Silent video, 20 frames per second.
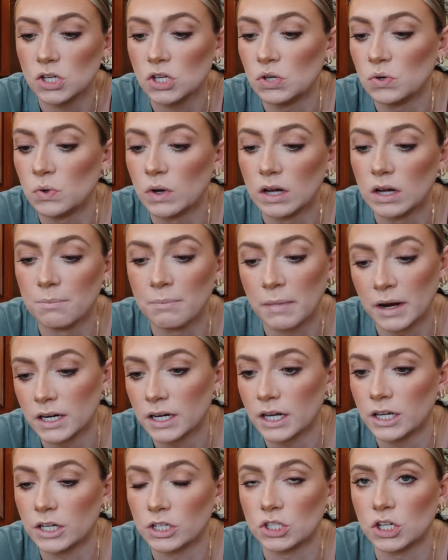you
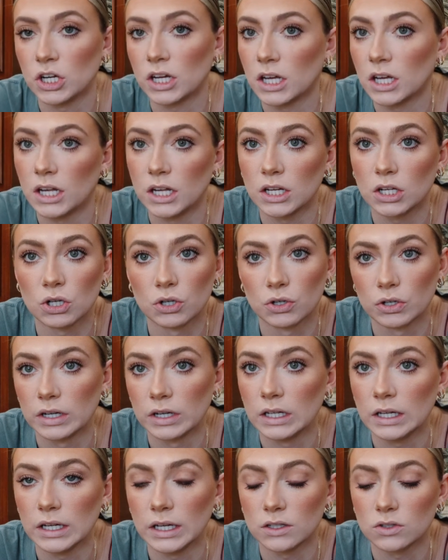marinate your chicken and
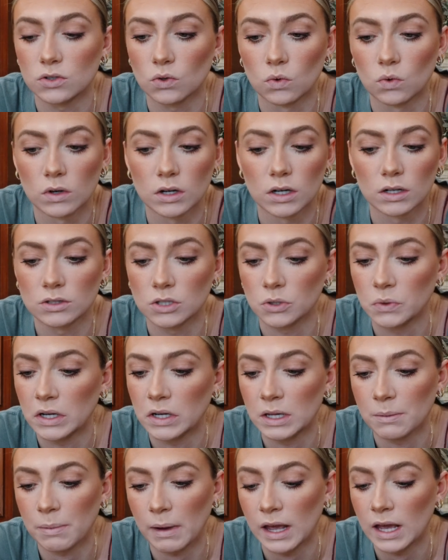grill it or do it
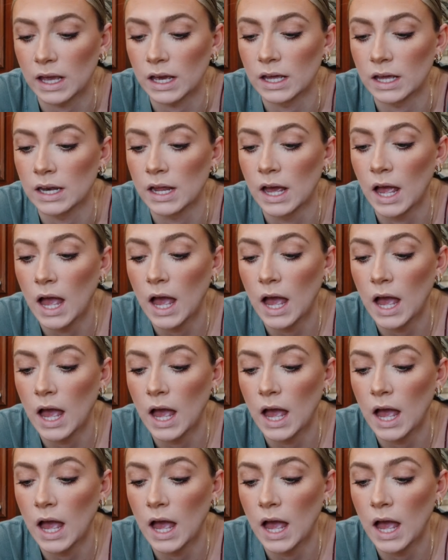in the pan,